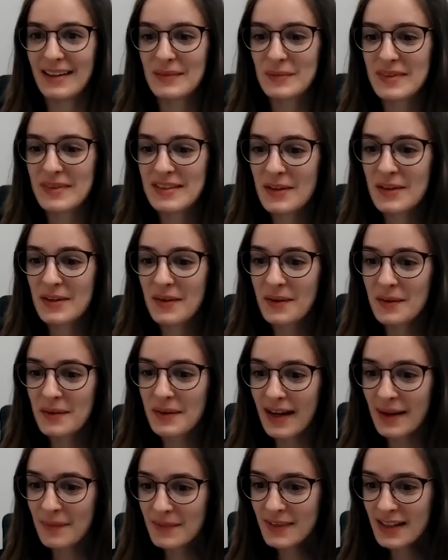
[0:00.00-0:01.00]
So
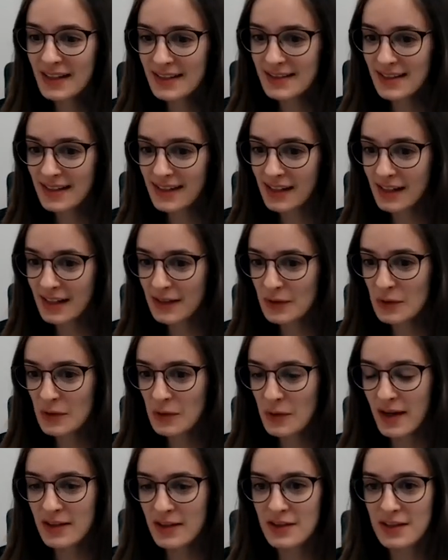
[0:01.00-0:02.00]
I'm not seeing any new
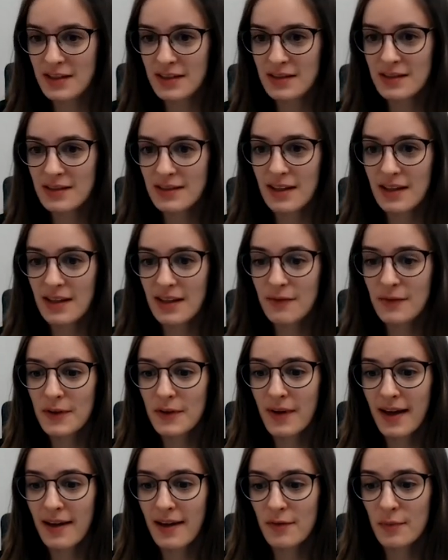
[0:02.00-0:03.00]
questions. If you
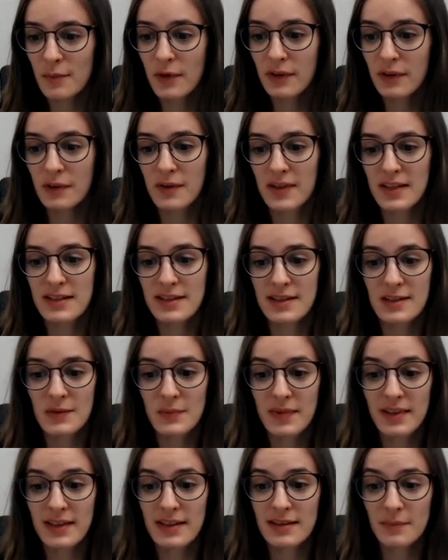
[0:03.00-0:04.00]
have more questions,
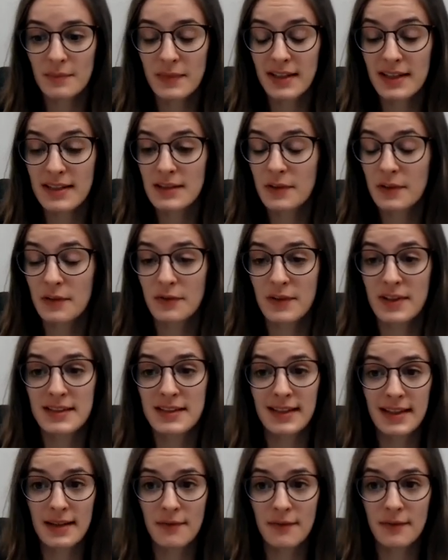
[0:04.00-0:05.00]
please feel free to
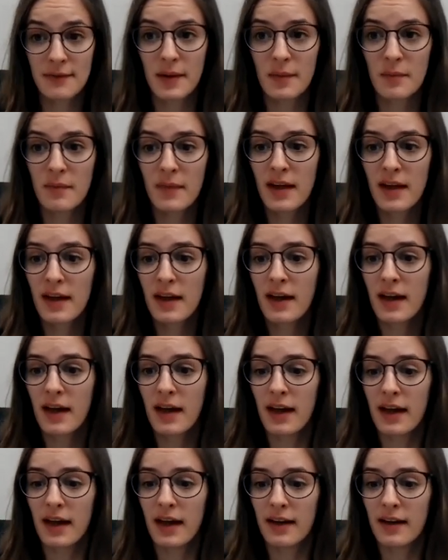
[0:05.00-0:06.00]
leave them.
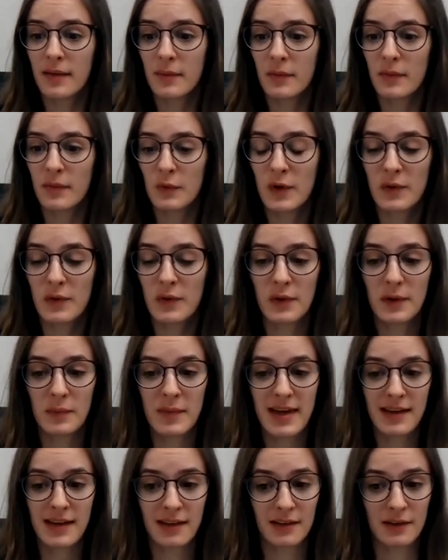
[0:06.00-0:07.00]
We will
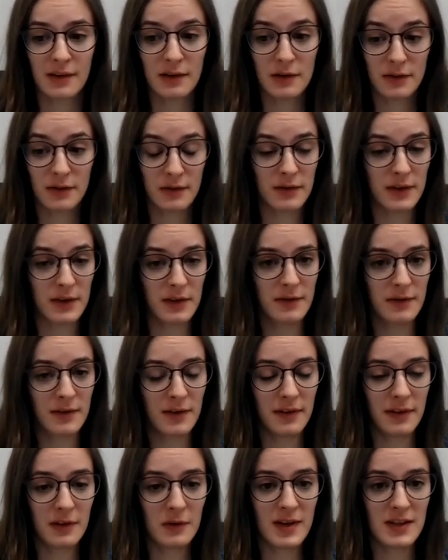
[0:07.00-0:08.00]
make an overview of
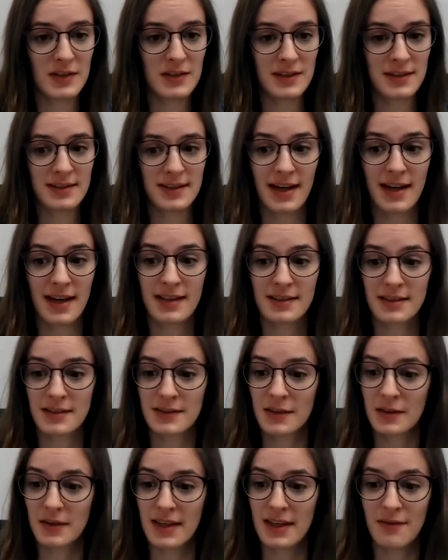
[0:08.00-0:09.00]
all the questions asked.
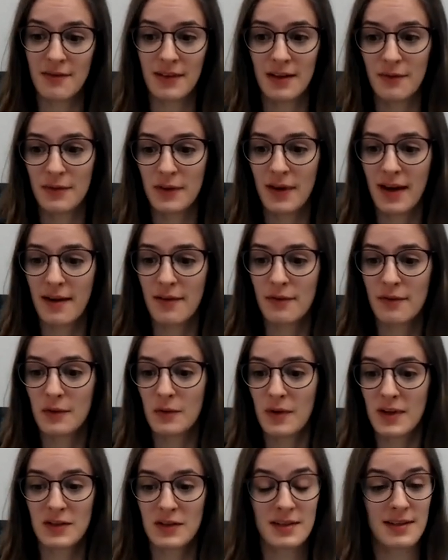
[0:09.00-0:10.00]
So even if you have
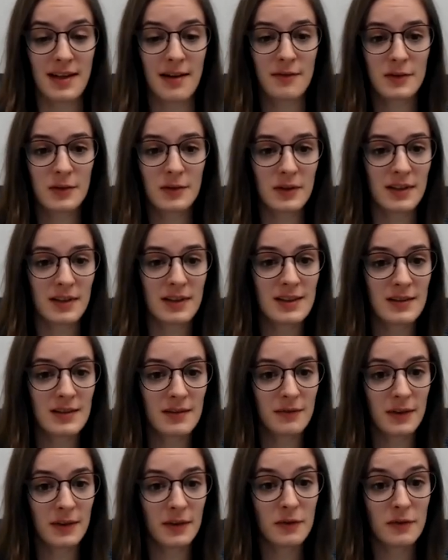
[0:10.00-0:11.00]
questions afterwards,
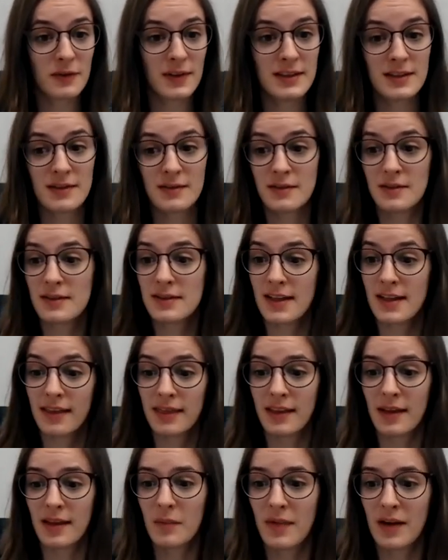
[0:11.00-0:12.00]
feel free to send
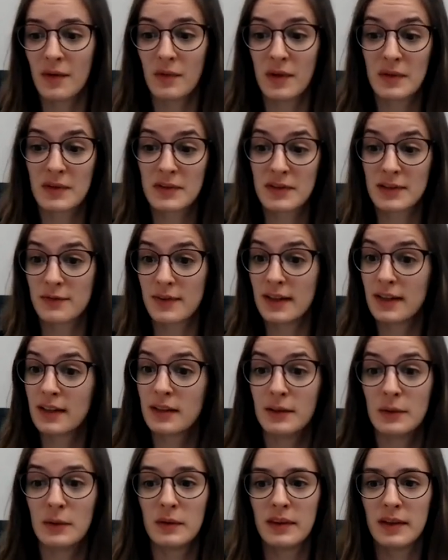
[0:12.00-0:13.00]
them, and we will sort of
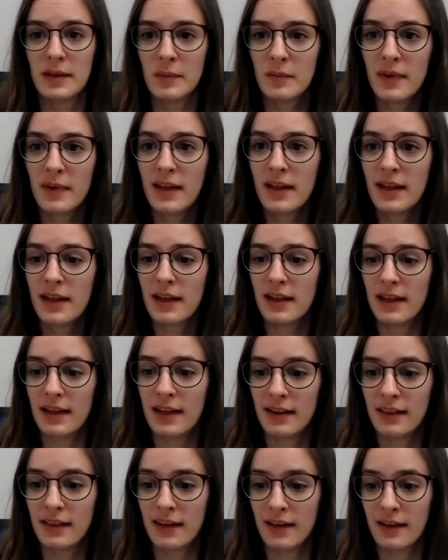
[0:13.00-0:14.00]
include them
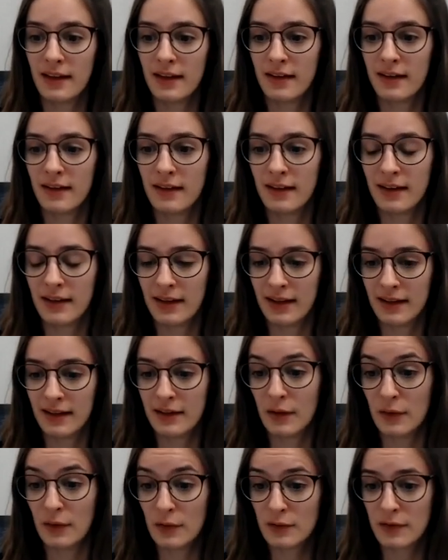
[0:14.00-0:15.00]
in the
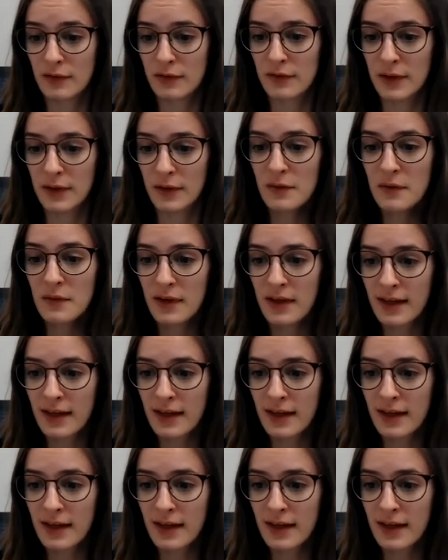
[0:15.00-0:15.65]
overview.